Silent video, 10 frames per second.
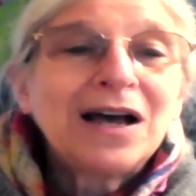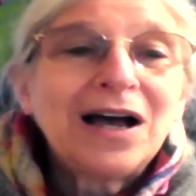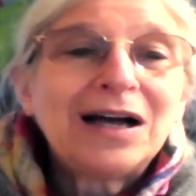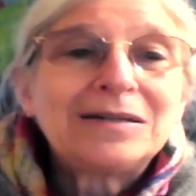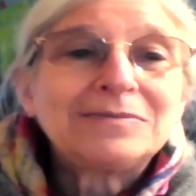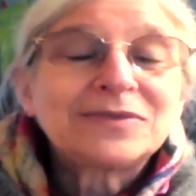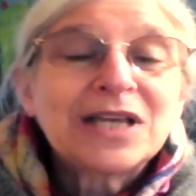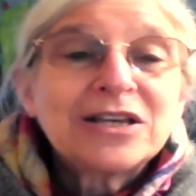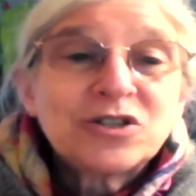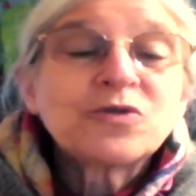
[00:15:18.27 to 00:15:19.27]
Um,
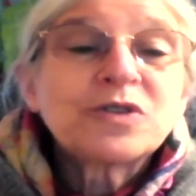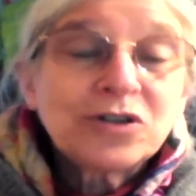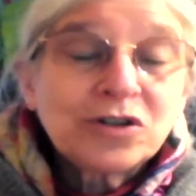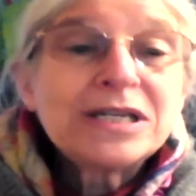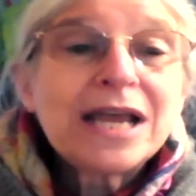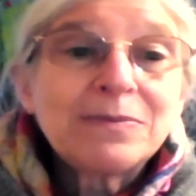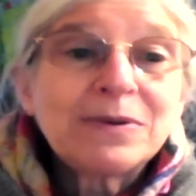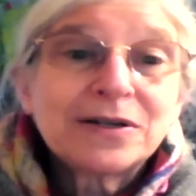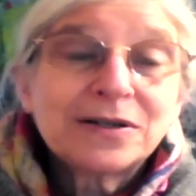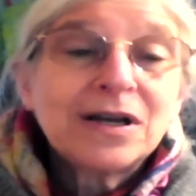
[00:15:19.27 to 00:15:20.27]
so the good
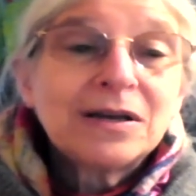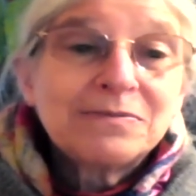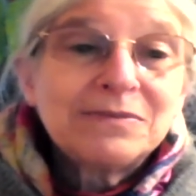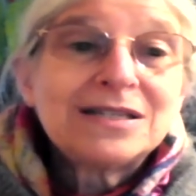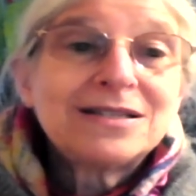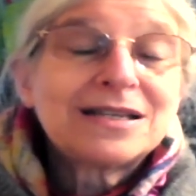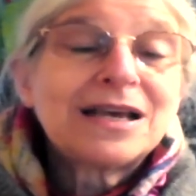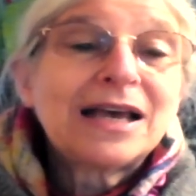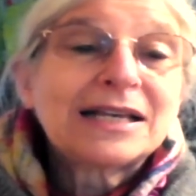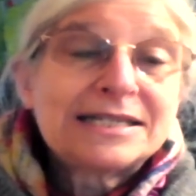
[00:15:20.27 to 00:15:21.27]
neighbor means
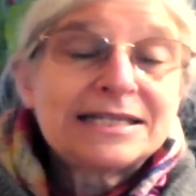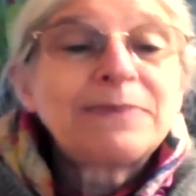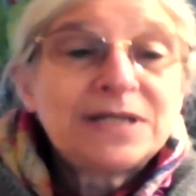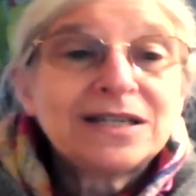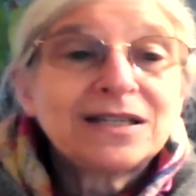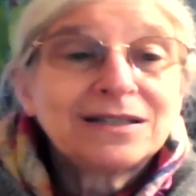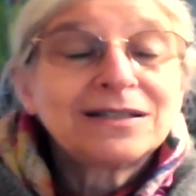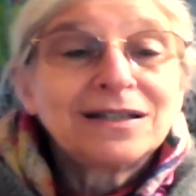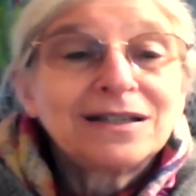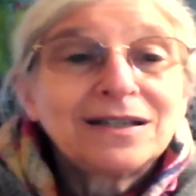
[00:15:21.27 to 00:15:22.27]

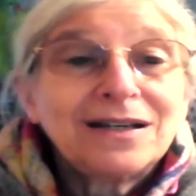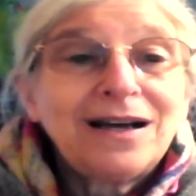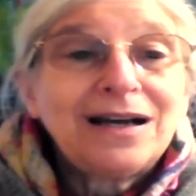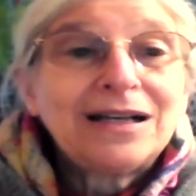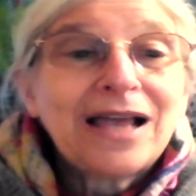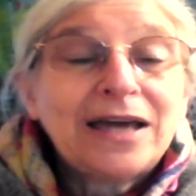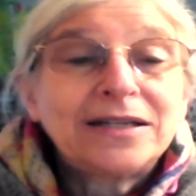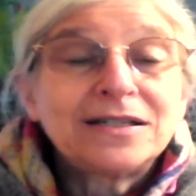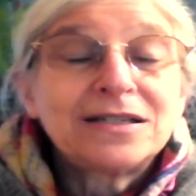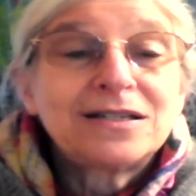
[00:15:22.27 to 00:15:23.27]
accepting uh,
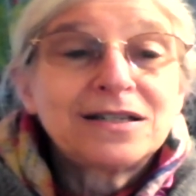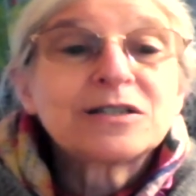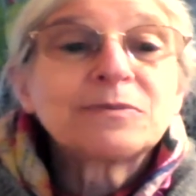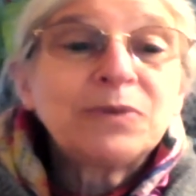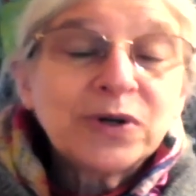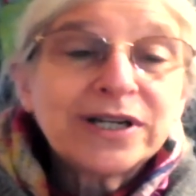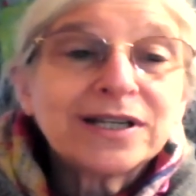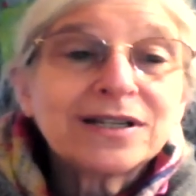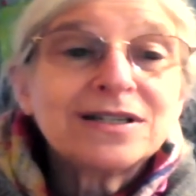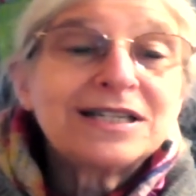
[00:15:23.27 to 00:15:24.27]
and
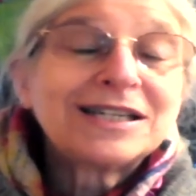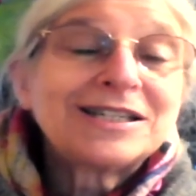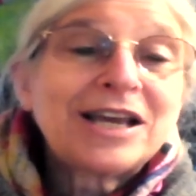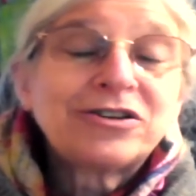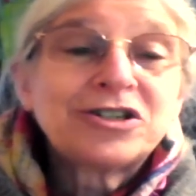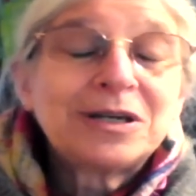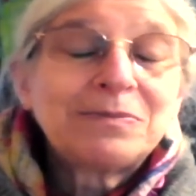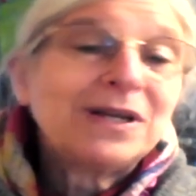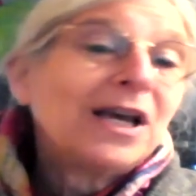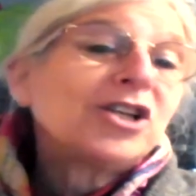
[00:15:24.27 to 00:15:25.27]
supporting
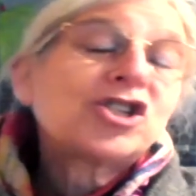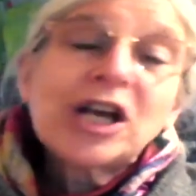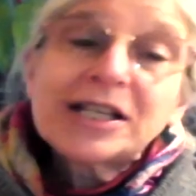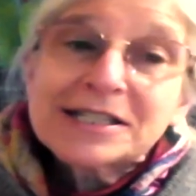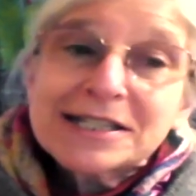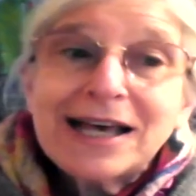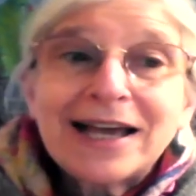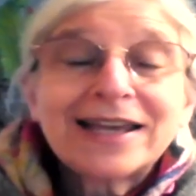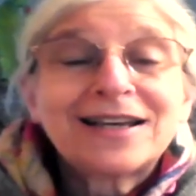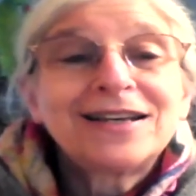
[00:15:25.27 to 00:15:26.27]
dictatorship, just
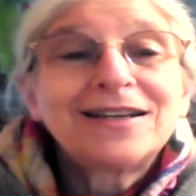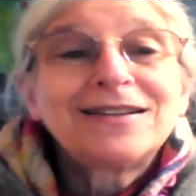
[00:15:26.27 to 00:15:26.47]
like